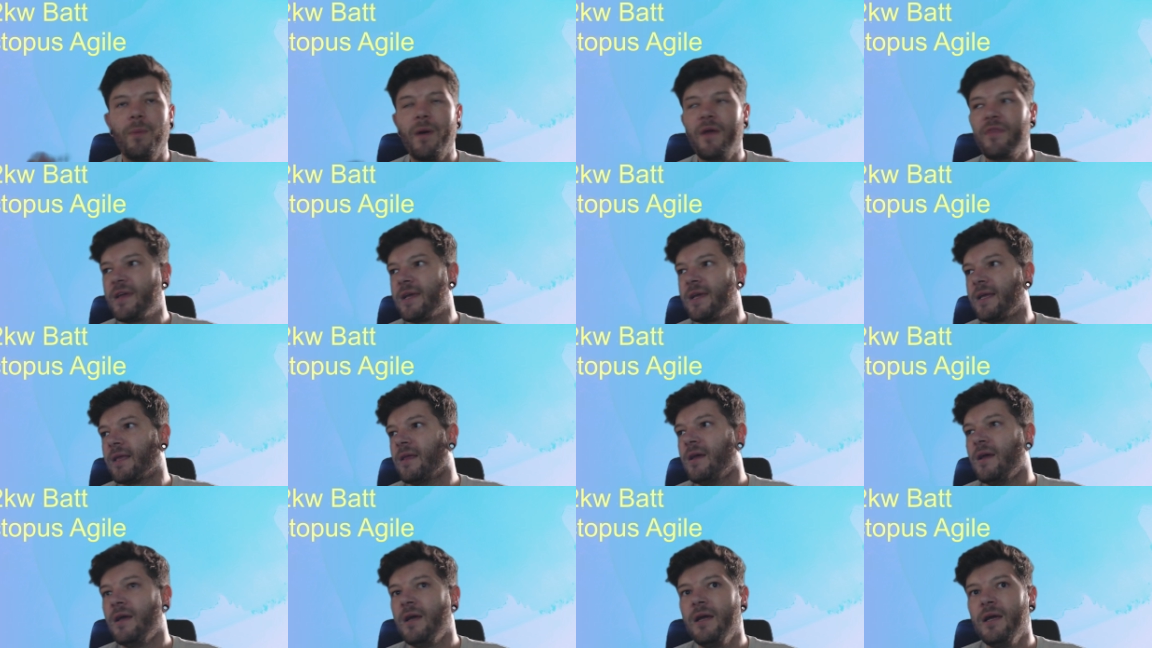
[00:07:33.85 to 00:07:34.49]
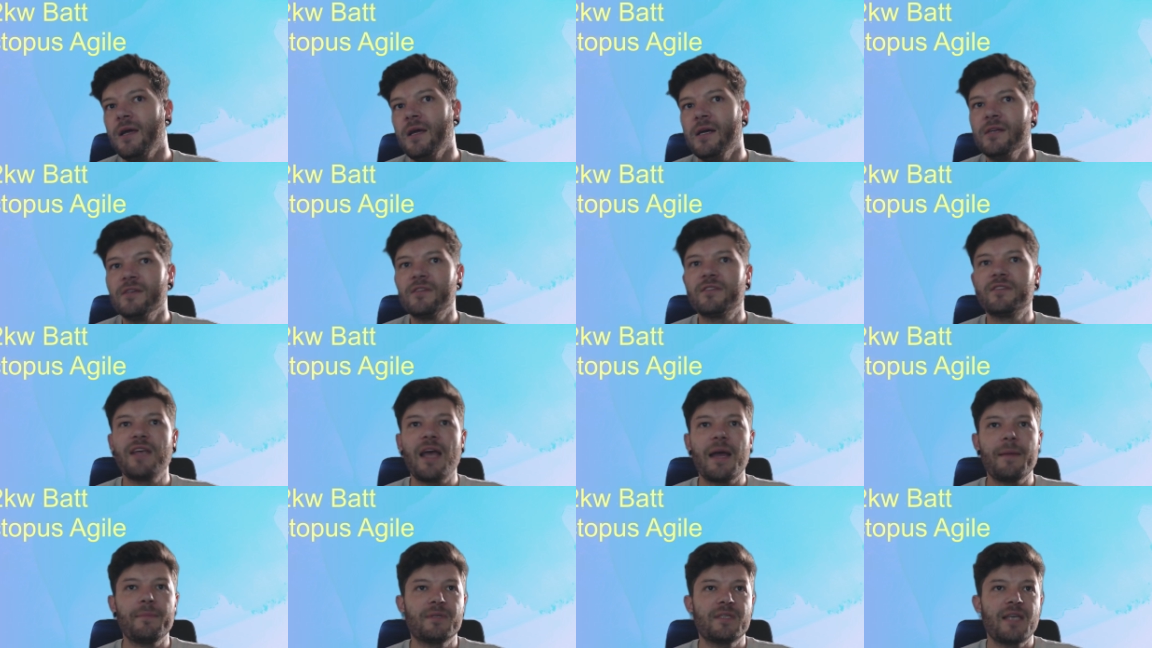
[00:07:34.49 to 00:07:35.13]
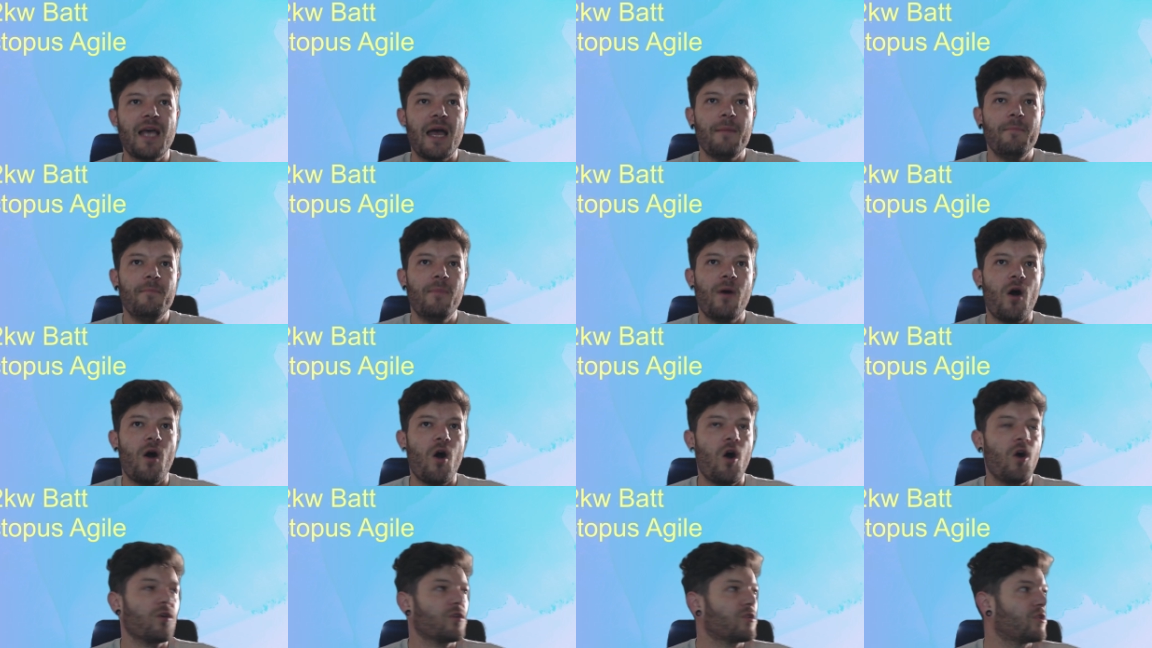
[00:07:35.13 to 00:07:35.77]
I think September,
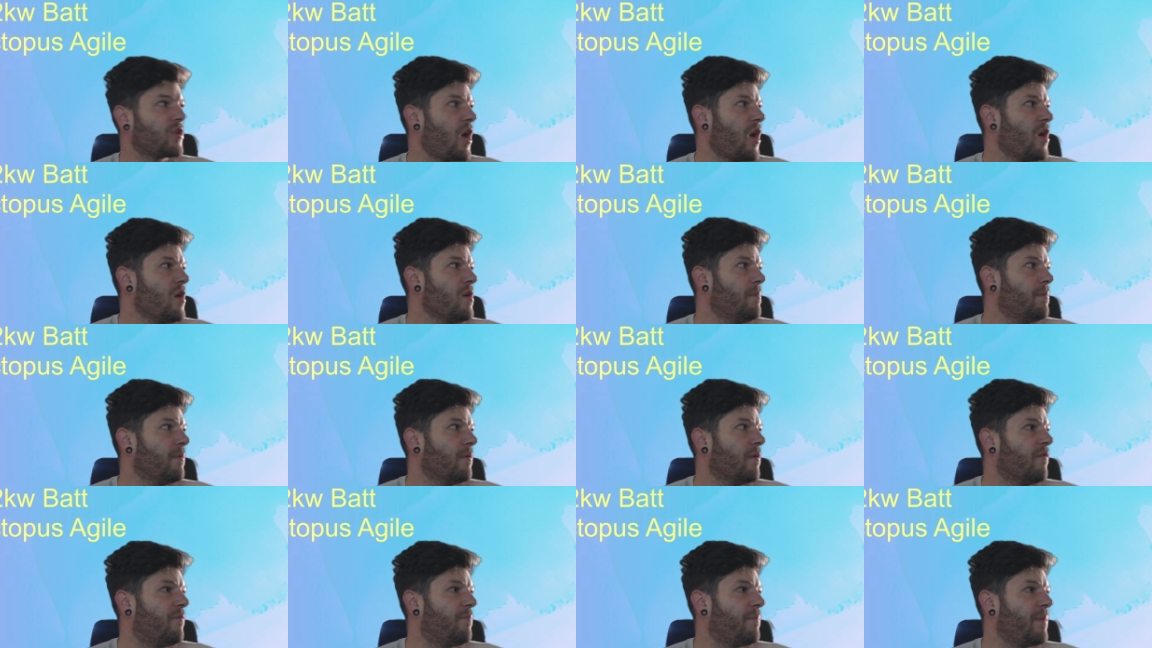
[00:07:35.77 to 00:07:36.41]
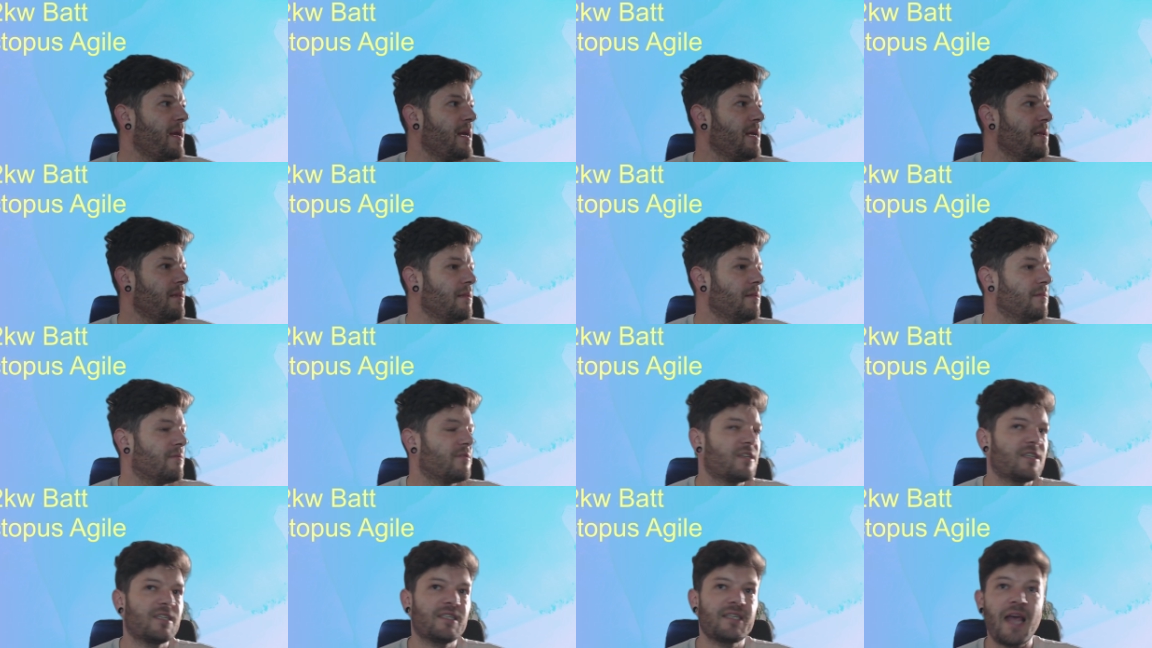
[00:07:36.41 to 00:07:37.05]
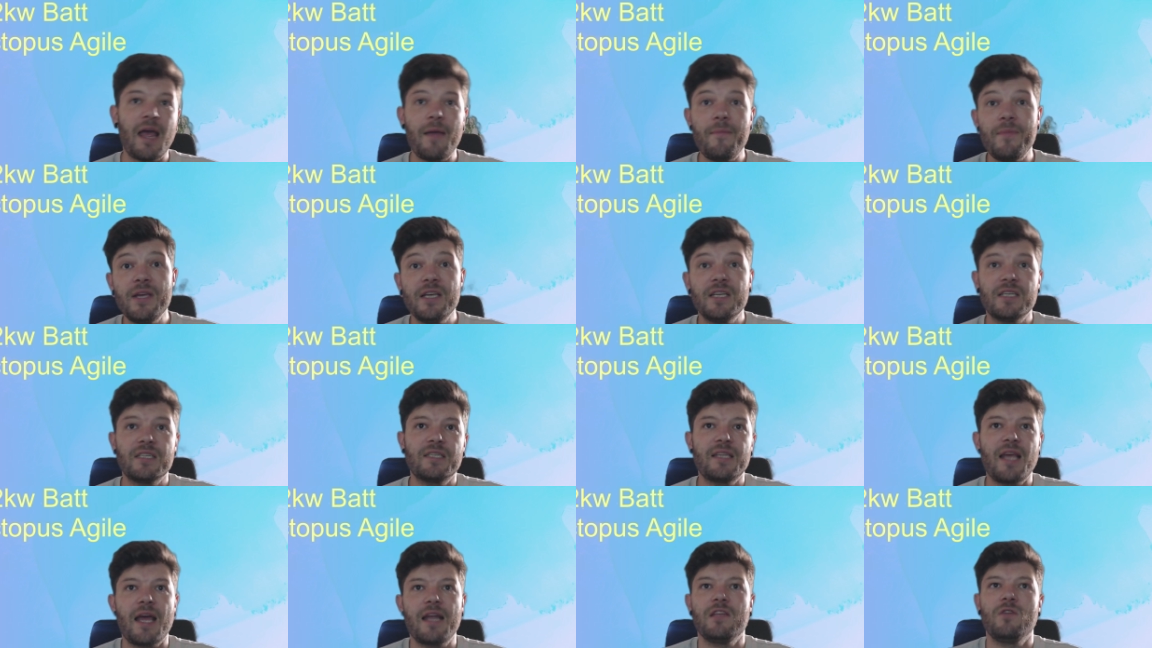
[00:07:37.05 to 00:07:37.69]
October have been semi
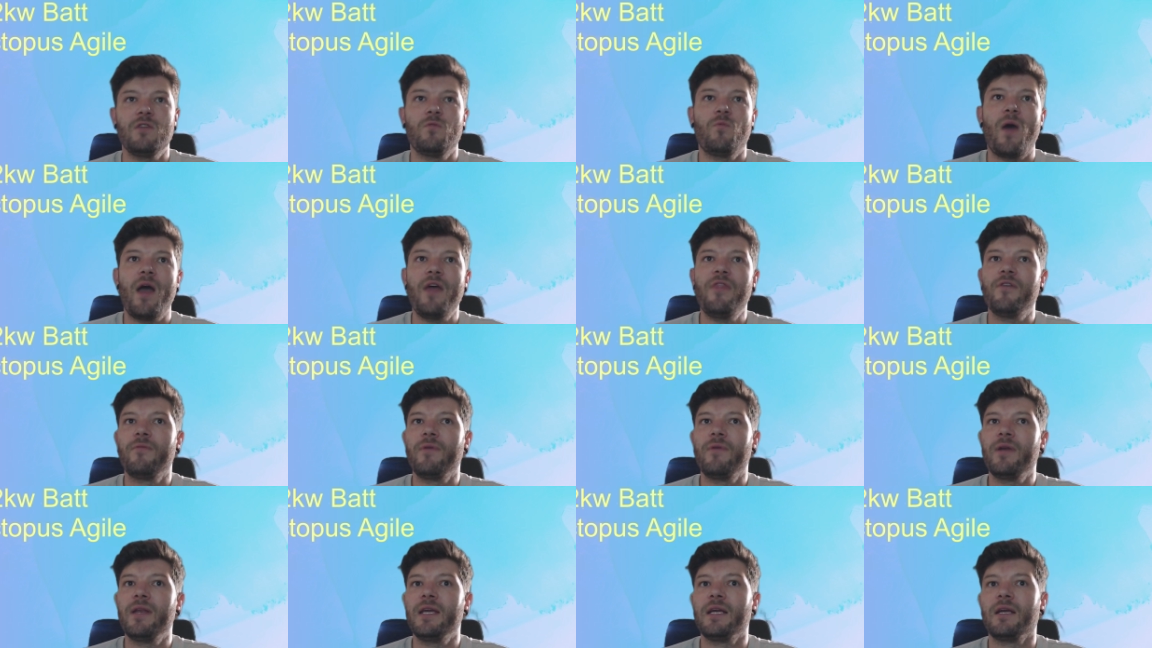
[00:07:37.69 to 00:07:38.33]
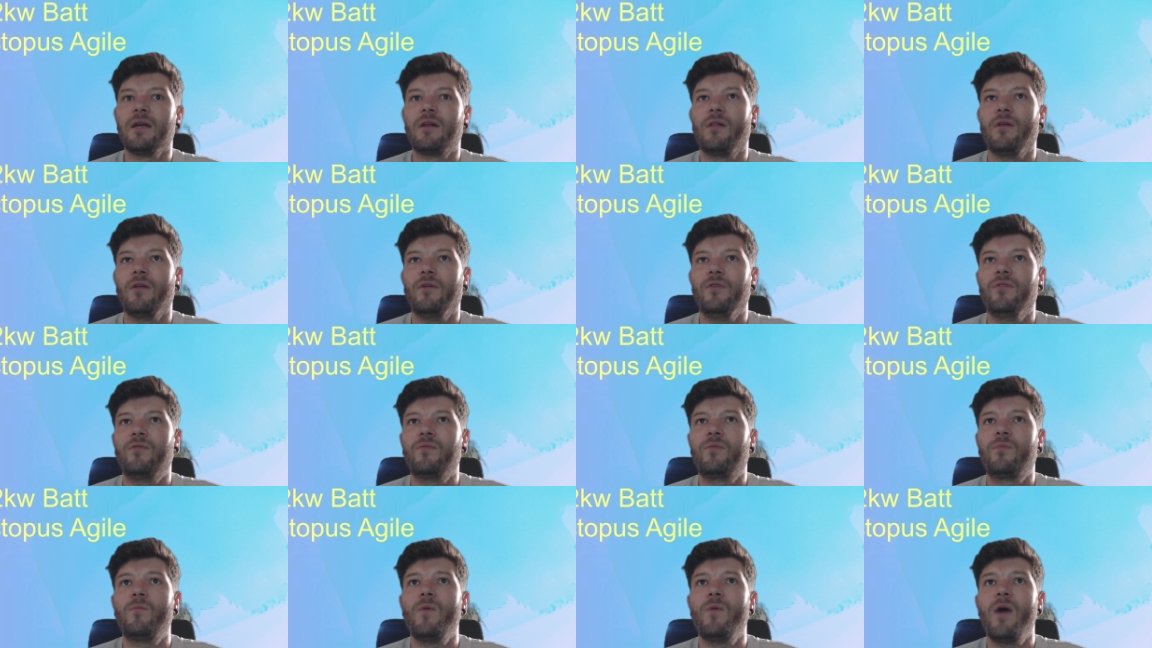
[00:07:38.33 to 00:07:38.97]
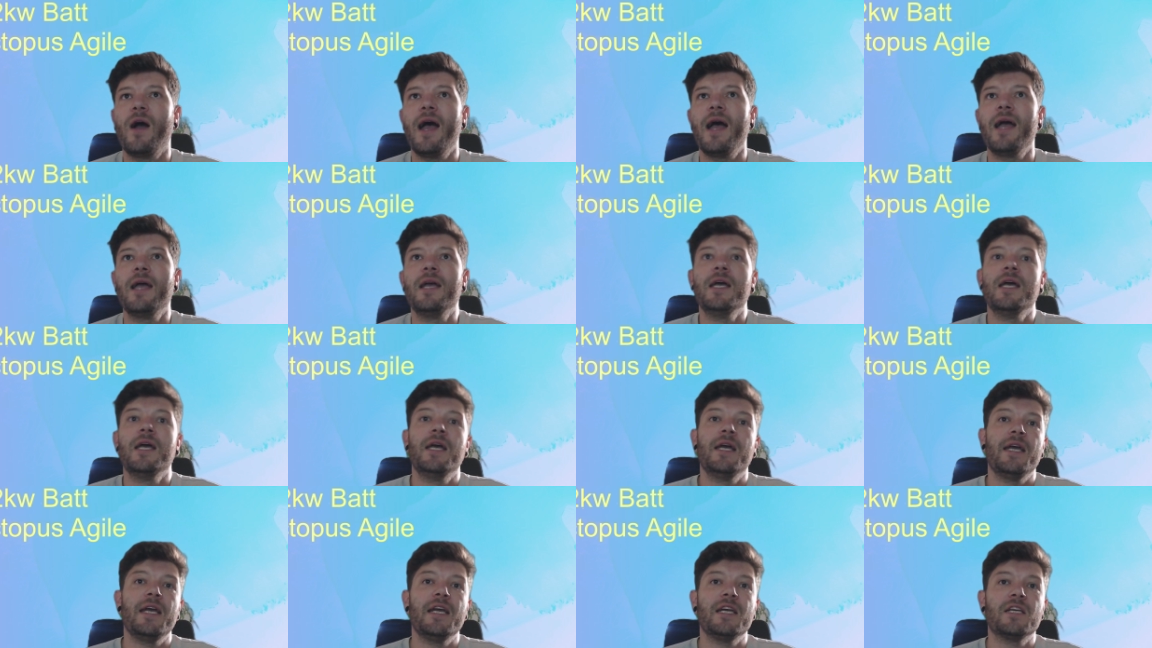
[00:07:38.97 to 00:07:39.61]
steady weather in England where
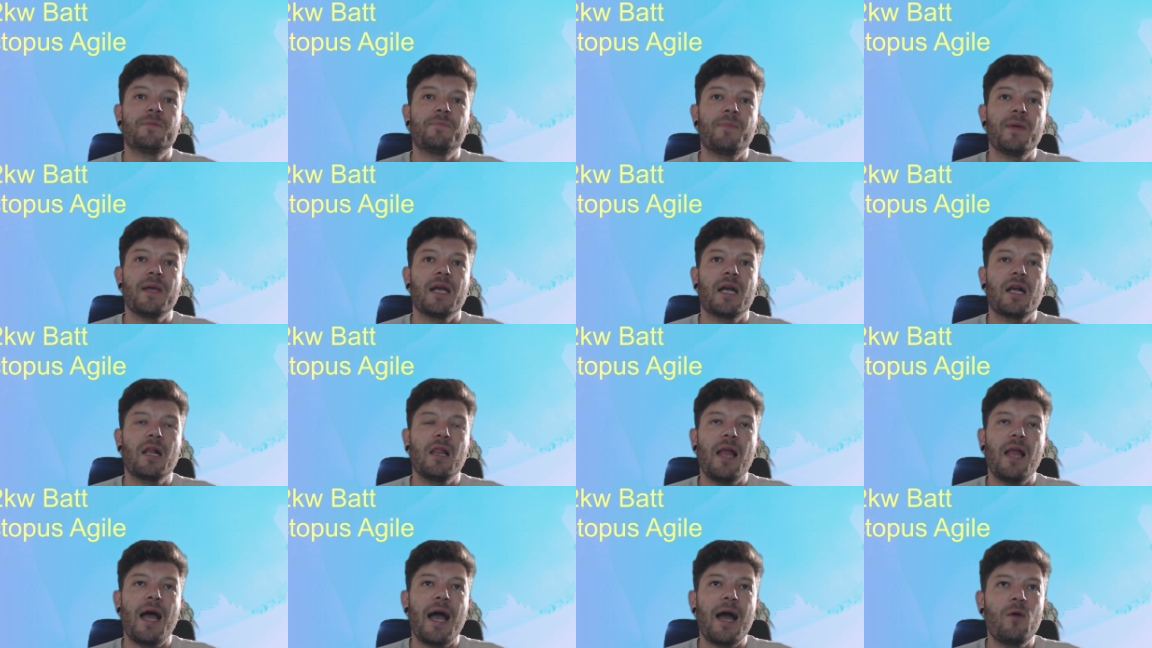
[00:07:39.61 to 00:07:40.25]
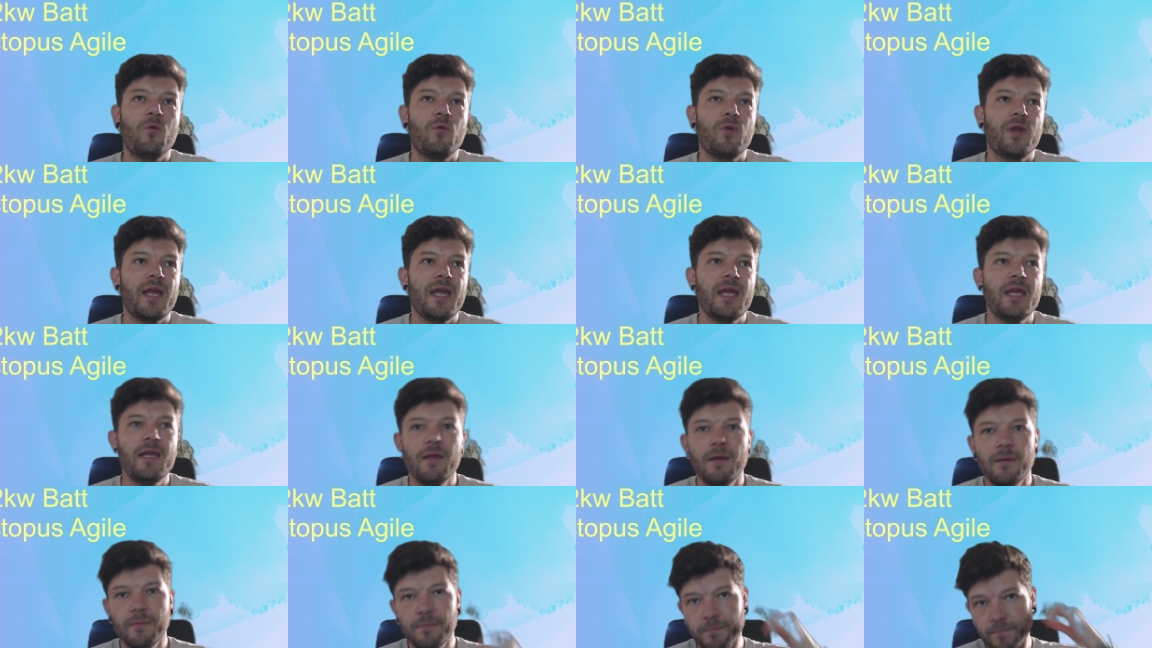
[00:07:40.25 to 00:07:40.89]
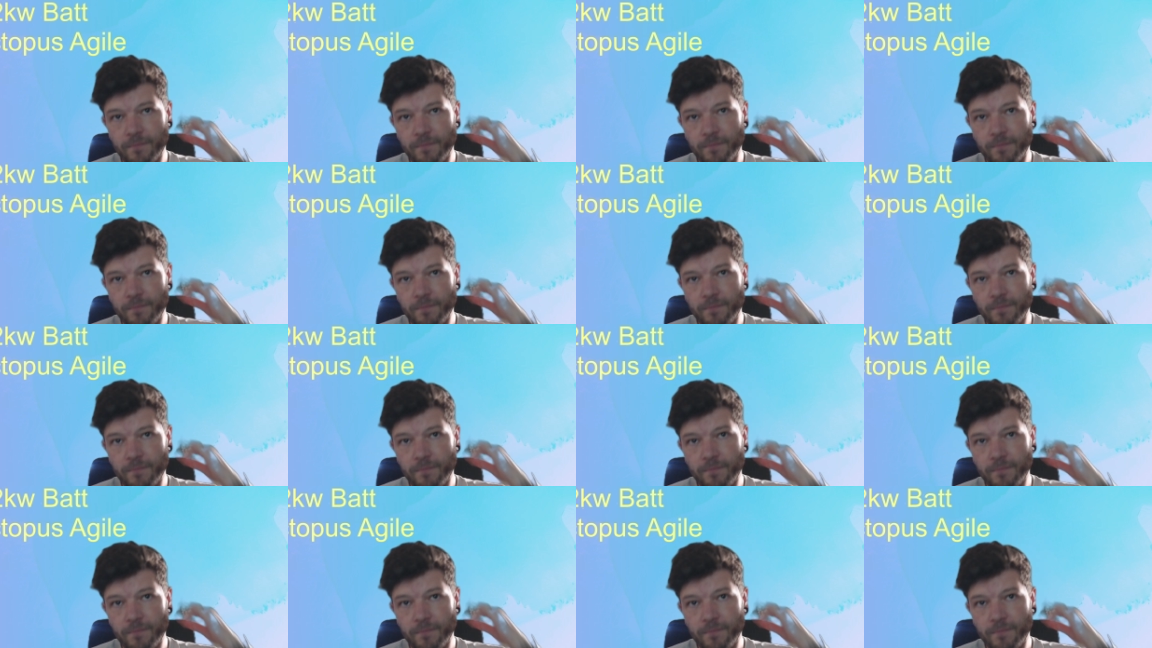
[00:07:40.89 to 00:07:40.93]
it's been cloudy